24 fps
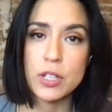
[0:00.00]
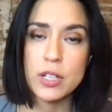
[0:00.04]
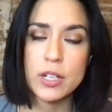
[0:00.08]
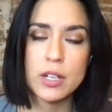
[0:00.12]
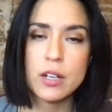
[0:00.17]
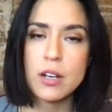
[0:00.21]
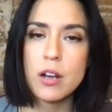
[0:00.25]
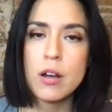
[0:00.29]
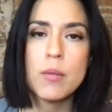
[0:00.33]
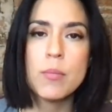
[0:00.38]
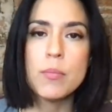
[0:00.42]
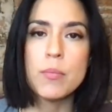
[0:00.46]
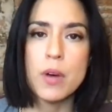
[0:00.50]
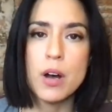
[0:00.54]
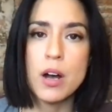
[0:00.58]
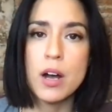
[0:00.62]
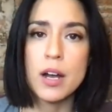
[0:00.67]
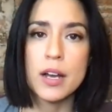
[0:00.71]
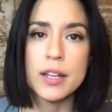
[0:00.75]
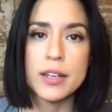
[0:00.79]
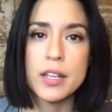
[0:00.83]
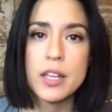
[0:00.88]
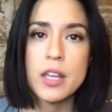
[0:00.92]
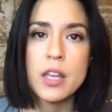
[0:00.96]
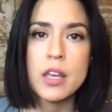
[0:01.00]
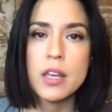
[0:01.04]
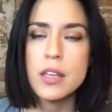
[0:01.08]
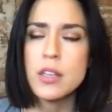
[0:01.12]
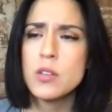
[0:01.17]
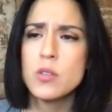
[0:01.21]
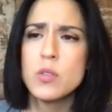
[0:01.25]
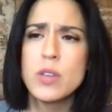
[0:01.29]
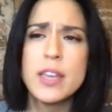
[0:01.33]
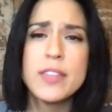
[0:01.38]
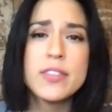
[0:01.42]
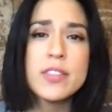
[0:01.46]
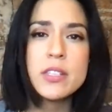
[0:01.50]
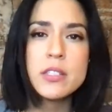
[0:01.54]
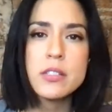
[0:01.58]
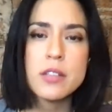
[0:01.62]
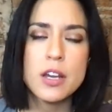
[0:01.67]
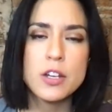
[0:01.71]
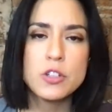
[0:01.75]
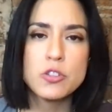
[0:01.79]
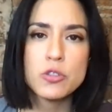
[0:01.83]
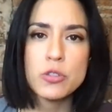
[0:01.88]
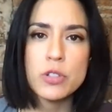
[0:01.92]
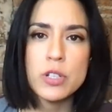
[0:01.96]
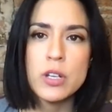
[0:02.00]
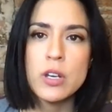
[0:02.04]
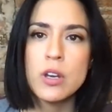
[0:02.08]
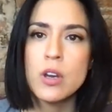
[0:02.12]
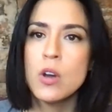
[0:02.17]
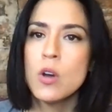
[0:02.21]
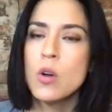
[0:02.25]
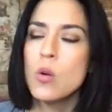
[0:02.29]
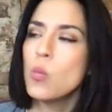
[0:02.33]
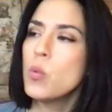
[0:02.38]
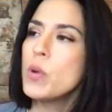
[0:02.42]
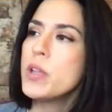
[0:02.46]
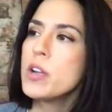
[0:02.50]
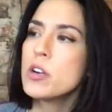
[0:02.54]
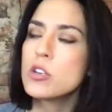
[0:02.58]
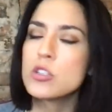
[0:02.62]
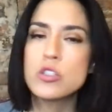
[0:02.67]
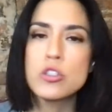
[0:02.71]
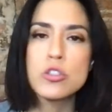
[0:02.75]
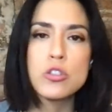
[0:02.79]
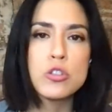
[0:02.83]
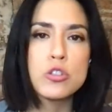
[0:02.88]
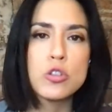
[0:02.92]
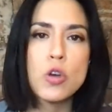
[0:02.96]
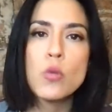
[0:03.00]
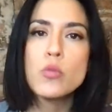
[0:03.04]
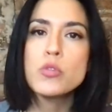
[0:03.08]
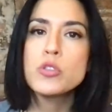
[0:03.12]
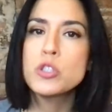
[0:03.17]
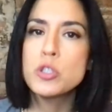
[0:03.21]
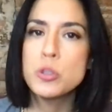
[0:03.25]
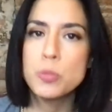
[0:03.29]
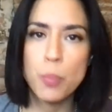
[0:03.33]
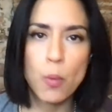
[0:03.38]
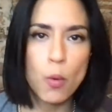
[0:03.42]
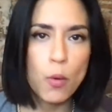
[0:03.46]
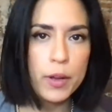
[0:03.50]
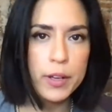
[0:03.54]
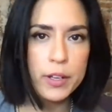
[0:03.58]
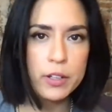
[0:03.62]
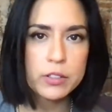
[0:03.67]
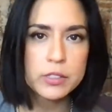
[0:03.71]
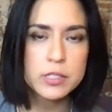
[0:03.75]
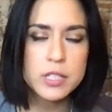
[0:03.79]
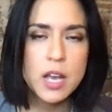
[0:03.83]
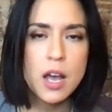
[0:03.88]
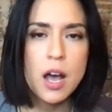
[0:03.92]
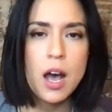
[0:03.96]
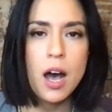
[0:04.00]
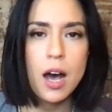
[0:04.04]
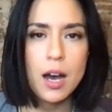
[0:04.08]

Like, come on. In this country, we are so spoiled.